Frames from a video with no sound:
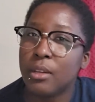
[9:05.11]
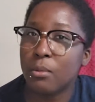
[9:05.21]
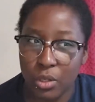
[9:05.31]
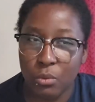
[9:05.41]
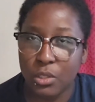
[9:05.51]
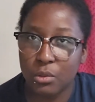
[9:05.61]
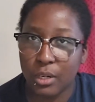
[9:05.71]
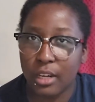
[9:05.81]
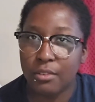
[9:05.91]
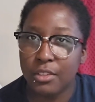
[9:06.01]
in like real
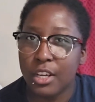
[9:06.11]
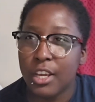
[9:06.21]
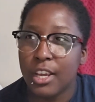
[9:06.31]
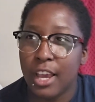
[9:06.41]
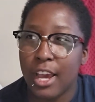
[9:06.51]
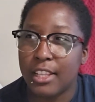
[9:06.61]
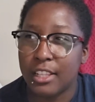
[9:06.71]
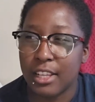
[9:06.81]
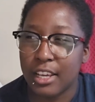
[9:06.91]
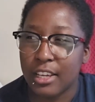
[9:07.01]
witchcraft and
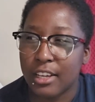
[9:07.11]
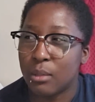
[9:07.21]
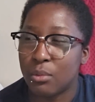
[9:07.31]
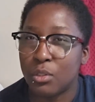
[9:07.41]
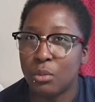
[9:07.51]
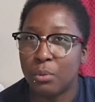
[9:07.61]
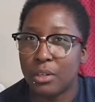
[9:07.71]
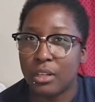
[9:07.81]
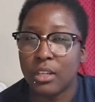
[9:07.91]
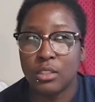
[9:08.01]
then like some
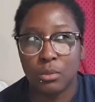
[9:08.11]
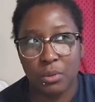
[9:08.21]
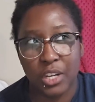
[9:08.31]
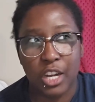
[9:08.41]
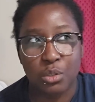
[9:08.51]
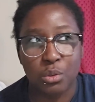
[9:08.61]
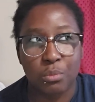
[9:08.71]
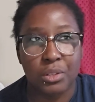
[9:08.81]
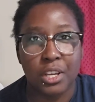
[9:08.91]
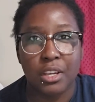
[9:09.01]
not
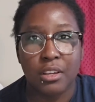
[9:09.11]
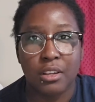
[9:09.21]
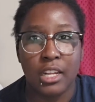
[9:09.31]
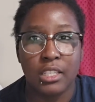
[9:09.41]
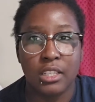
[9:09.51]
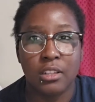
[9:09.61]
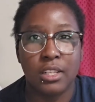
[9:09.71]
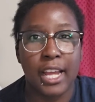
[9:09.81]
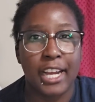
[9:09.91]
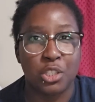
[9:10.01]
supernatural, but like it is a
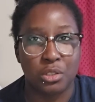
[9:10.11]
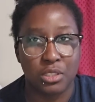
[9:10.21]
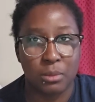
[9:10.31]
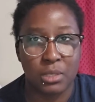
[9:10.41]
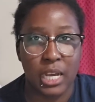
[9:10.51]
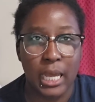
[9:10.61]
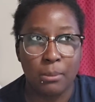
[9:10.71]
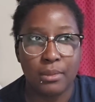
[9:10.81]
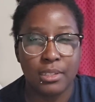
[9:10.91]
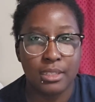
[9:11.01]
little extra
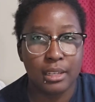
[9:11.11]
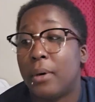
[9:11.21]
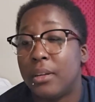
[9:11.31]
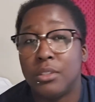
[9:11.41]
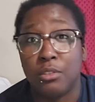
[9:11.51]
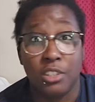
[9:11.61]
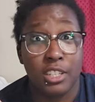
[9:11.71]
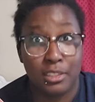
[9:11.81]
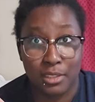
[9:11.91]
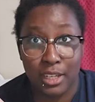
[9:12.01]
sometimes. But it was
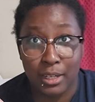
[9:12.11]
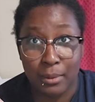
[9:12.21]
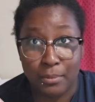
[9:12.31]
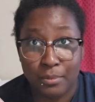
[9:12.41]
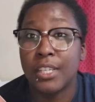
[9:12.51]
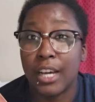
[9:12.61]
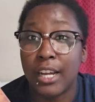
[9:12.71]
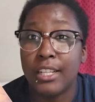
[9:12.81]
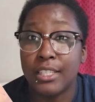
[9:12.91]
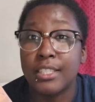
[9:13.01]
really entertaining.
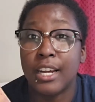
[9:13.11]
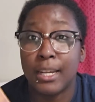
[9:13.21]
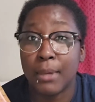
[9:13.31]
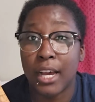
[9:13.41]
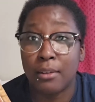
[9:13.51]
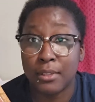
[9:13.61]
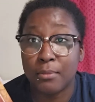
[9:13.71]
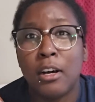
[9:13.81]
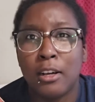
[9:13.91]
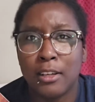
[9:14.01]
This guy named
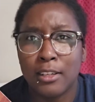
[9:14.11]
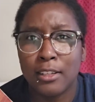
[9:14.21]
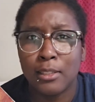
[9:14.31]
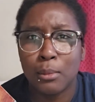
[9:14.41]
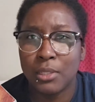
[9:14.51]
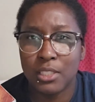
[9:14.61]
Calvin, so